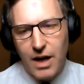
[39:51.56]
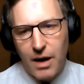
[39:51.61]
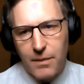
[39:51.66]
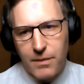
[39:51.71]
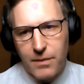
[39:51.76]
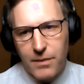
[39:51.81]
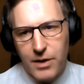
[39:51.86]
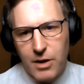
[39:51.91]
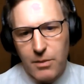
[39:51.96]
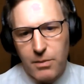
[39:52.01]

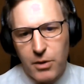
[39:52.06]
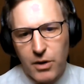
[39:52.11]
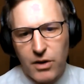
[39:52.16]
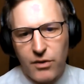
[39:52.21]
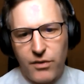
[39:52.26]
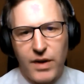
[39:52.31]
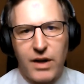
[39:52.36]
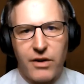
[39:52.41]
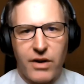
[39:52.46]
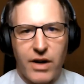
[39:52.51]
um, you put
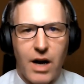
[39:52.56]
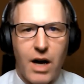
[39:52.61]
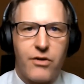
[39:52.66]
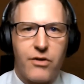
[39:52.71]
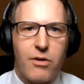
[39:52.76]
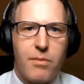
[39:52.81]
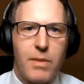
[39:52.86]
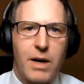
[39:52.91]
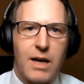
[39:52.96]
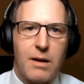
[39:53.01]
the figure at one
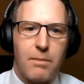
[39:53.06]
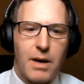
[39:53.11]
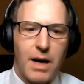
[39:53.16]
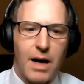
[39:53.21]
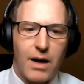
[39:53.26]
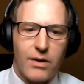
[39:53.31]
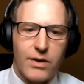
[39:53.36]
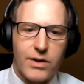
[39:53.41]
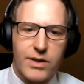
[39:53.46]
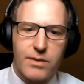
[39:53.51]
hundred million
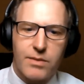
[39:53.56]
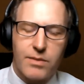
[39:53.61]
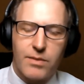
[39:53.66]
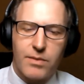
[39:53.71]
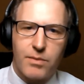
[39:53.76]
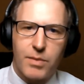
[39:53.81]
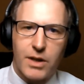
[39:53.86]
pounds,